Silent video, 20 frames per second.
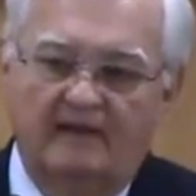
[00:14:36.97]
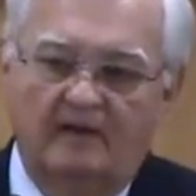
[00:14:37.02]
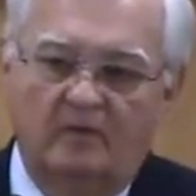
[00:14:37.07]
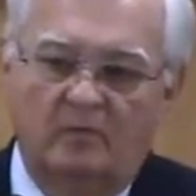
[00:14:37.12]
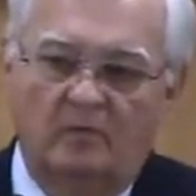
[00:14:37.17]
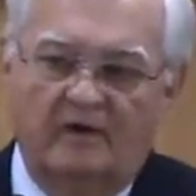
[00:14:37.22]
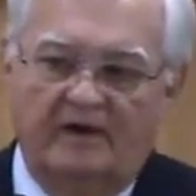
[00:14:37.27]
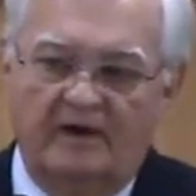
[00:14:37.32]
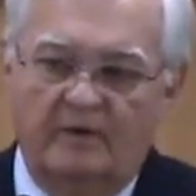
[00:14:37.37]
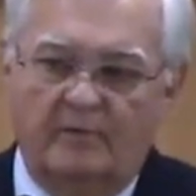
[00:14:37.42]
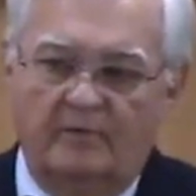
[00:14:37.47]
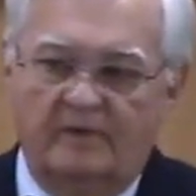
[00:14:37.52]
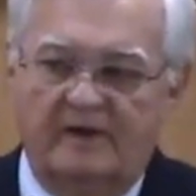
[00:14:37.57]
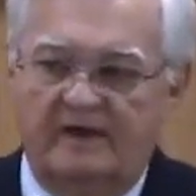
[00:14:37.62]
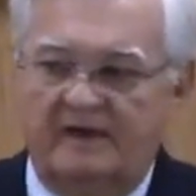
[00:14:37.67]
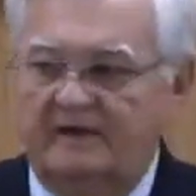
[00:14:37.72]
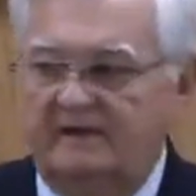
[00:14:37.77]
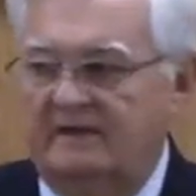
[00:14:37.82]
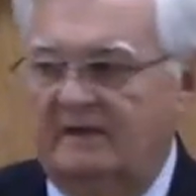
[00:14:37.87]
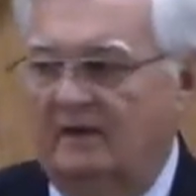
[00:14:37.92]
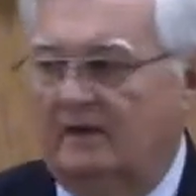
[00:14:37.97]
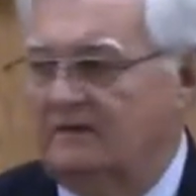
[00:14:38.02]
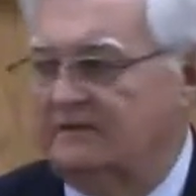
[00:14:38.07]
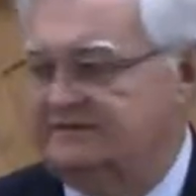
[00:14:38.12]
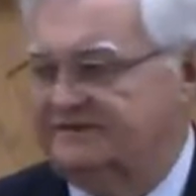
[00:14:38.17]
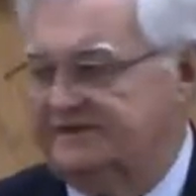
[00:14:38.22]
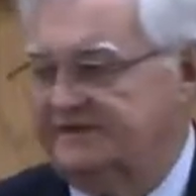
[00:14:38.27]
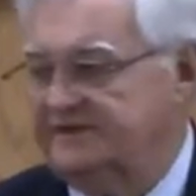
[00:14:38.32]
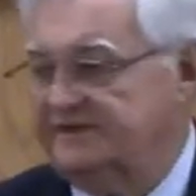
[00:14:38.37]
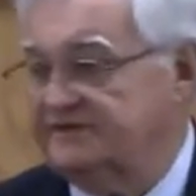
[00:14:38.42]
When he
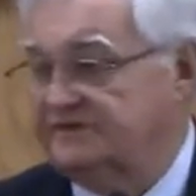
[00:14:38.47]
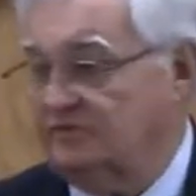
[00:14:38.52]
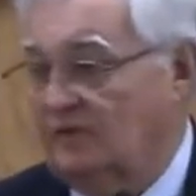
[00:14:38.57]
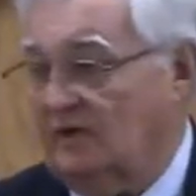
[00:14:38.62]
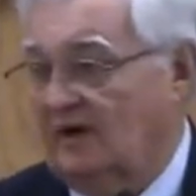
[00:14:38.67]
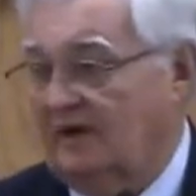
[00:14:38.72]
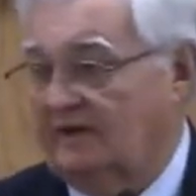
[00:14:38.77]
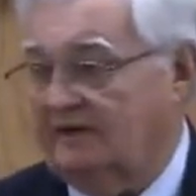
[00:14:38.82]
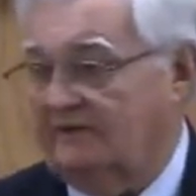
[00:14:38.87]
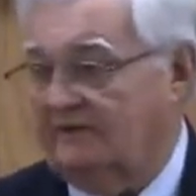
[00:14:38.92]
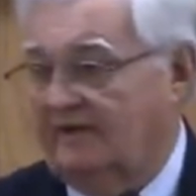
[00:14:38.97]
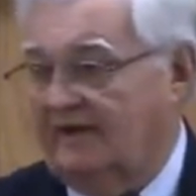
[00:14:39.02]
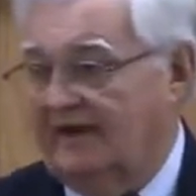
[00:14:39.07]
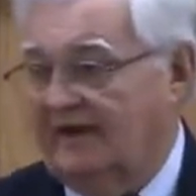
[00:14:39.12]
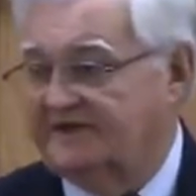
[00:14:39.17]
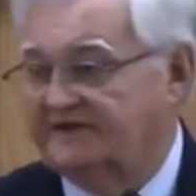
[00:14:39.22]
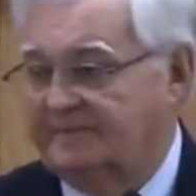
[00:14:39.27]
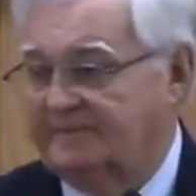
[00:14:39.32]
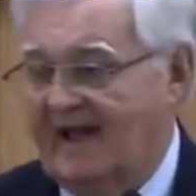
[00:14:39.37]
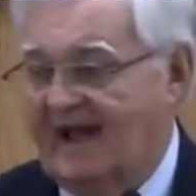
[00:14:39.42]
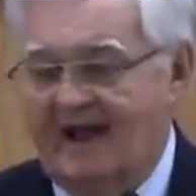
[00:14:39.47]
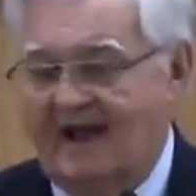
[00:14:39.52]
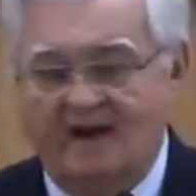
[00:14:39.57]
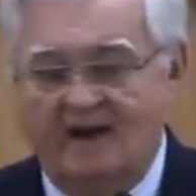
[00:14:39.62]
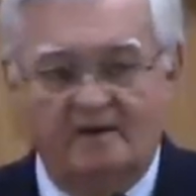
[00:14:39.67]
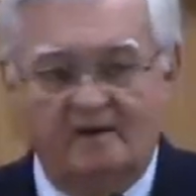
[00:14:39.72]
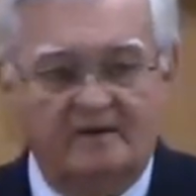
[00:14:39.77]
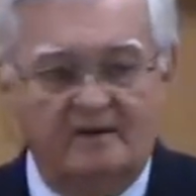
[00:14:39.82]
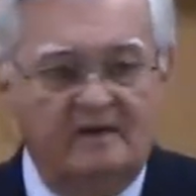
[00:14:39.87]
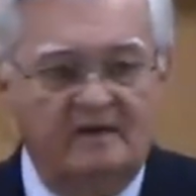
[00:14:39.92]
rehearses what
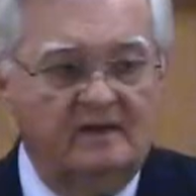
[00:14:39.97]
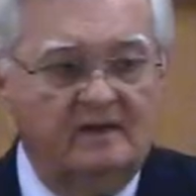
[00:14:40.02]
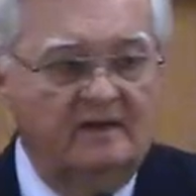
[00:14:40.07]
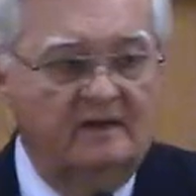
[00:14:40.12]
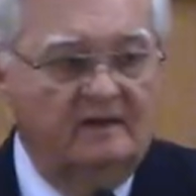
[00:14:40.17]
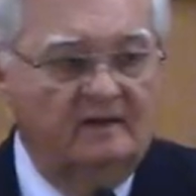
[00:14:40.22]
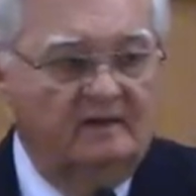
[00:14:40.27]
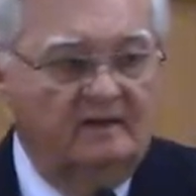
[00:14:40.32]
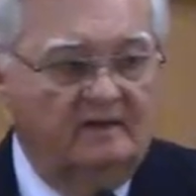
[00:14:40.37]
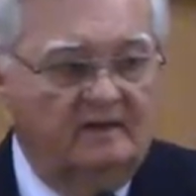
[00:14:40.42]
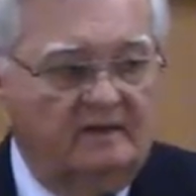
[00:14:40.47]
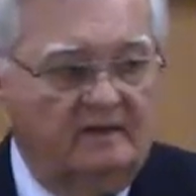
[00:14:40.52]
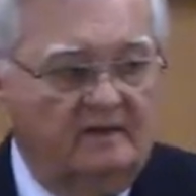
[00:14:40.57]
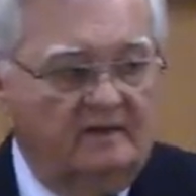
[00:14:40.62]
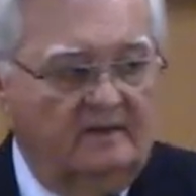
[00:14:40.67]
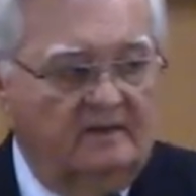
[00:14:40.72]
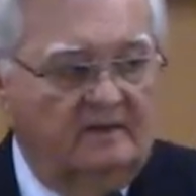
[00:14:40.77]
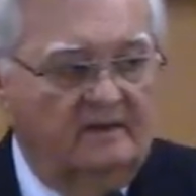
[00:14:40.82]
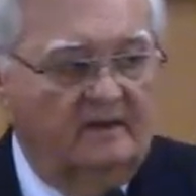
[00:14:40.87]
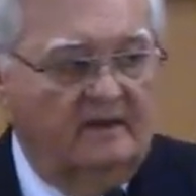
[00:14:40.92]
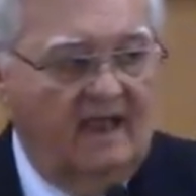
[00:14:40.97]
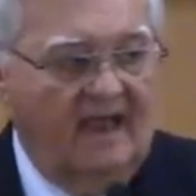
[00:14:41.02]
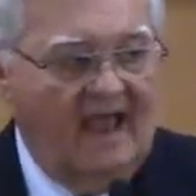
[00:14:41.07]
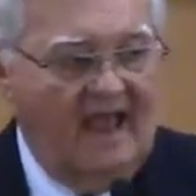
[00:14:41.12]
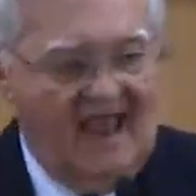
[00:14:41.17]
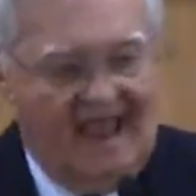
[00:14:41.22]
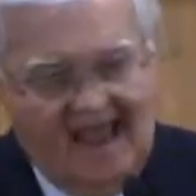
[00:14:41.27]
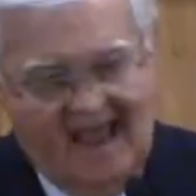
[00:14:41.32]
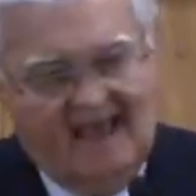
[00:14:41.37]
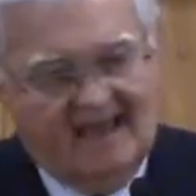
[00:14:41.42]
transpired
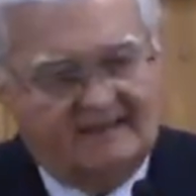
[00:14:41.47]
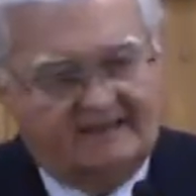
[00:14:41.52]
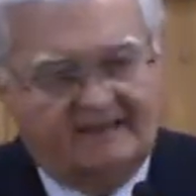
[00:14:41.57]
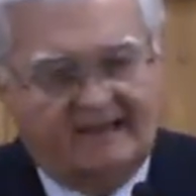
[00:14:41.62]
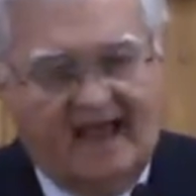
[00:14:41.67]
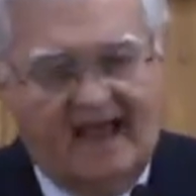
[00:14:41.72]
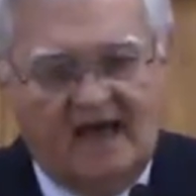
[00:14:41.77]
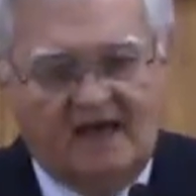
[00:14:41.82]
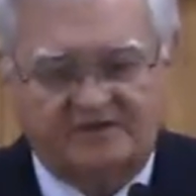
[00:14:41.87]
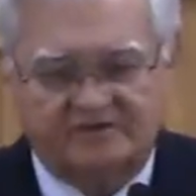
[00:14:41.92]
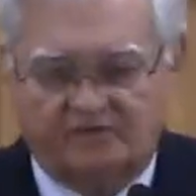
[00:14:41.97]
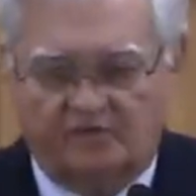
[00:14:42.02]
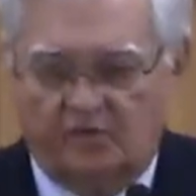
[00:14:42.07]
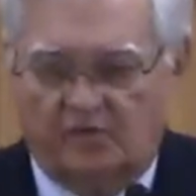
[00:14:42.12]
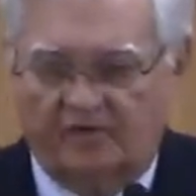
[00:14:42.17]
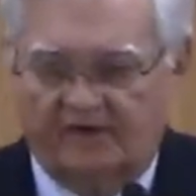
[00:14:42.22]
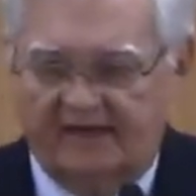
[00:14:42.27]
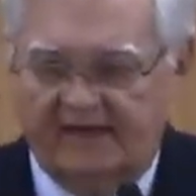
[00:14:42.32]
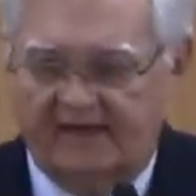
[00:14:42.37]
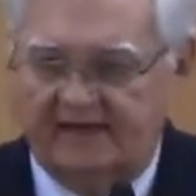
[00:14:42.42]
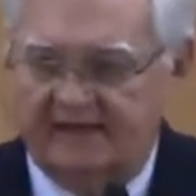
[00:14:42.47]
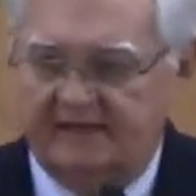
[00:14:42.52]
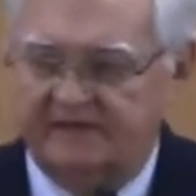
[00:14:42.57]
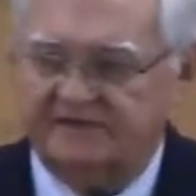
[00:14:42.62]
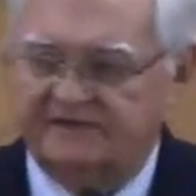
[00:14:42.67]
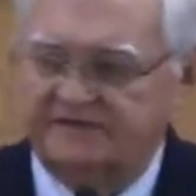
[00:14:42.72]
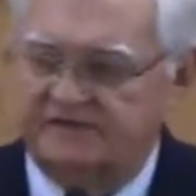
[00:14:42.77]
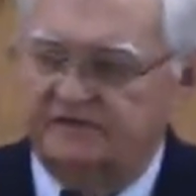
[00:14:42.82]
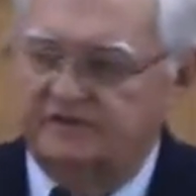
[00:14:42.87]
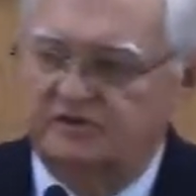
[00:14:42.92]
at the house of
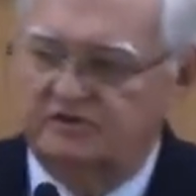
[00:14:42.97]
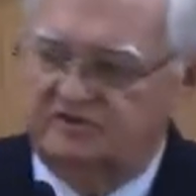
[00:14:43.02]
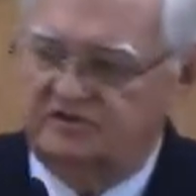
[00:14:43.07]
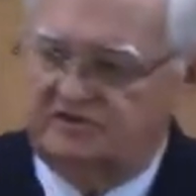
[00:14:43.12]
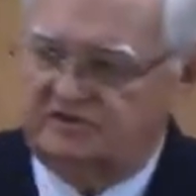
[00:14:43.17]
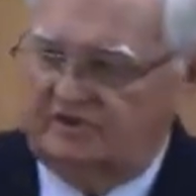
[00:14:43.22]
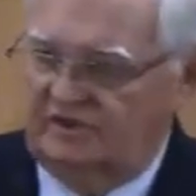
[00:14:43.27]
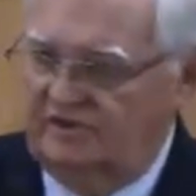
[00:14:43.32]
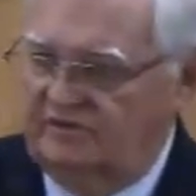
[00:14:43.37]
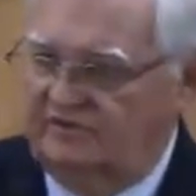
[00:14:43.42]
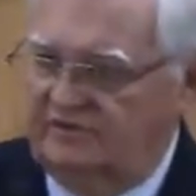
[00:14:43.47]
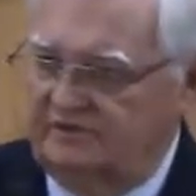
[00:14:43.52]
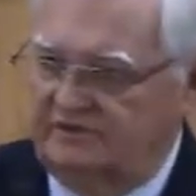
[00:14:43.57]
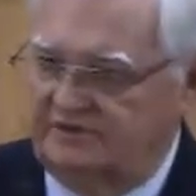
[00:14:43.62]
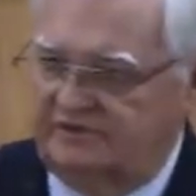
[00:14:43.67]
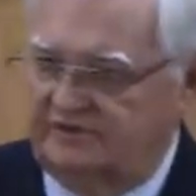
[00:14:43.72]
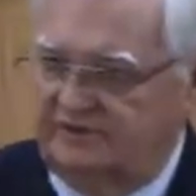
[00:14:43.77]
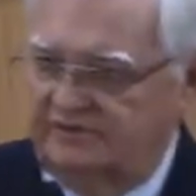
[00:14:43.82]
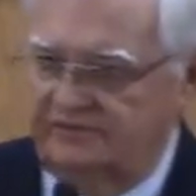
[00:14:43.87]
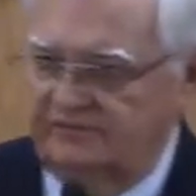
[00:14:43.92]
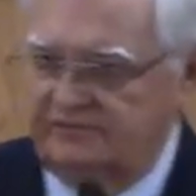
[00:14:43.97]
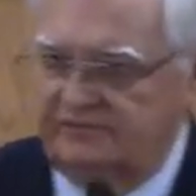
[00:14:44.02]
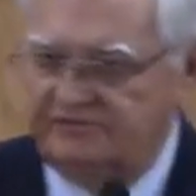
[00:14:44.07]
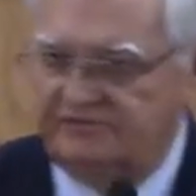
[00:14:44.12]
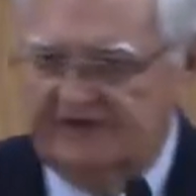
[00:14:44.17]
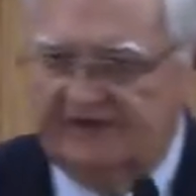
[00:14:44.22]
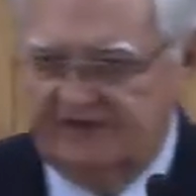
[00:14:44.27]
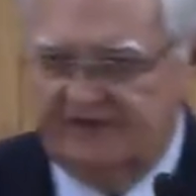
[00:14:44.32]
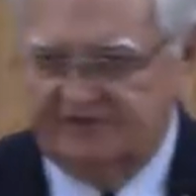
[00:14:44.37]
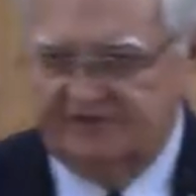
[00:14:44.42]
Cornelius to the Jews
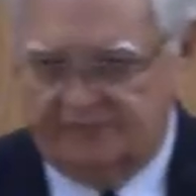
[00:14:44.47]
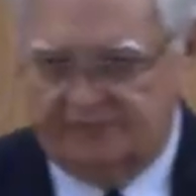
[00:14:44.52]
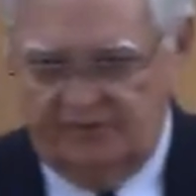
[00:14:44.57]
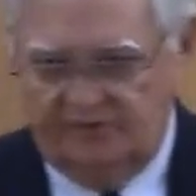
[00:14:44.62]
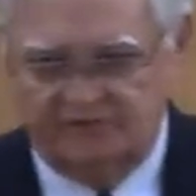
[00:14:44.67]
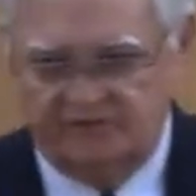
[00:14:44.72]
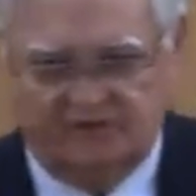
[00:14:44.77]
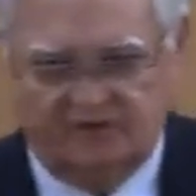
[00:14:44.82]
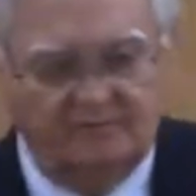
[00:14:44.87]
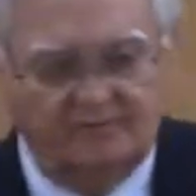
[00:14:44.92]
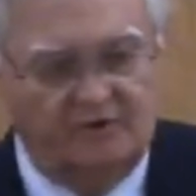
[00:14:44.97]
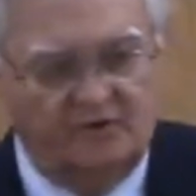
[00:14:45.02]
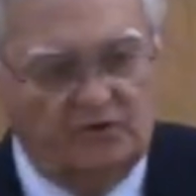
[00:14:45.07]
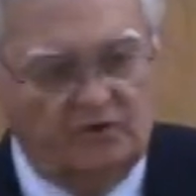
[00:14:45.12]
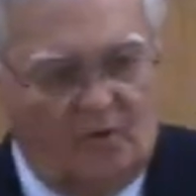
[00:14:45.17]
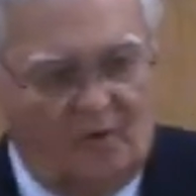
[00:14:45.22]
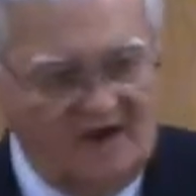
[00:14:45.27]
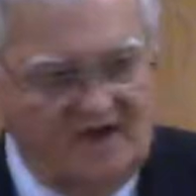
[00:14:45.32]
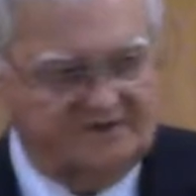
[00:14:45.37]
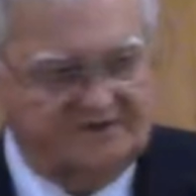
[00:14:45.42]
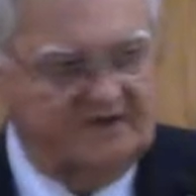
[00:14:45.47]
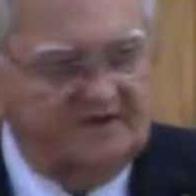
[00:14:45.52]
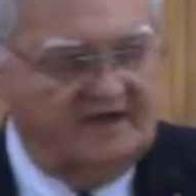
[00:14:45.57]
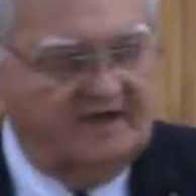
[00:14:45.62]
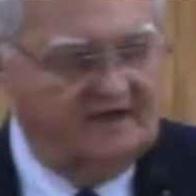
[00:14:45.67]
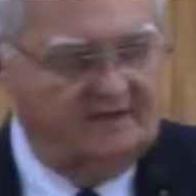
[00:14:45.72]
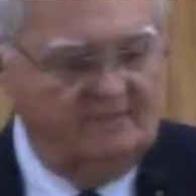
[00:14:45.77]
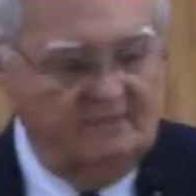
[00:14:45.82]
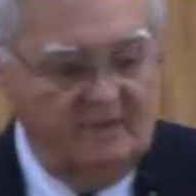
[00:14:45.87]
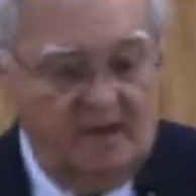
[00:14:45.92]
in Jerusalem who questioned
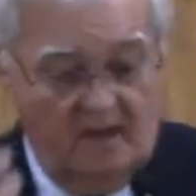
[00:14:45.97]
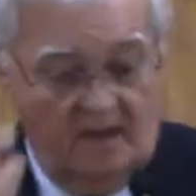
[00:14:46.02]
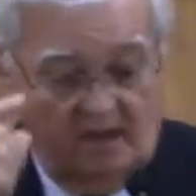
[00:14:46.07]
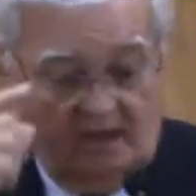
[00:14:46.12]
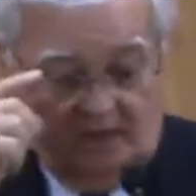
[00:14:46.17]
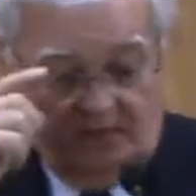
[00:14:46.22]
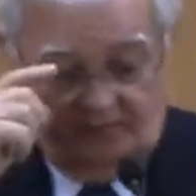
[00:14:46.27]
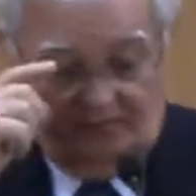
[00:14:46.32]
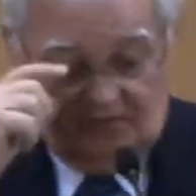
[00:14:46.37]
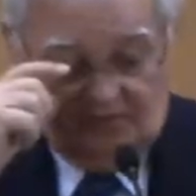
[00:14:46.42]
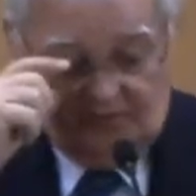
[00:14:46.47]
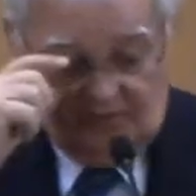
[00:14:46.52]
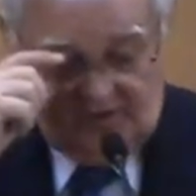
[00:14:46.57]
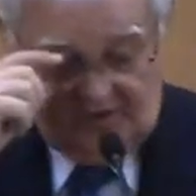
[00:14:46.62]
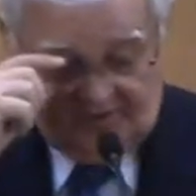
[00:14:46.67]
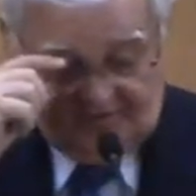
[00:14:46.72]
him for doing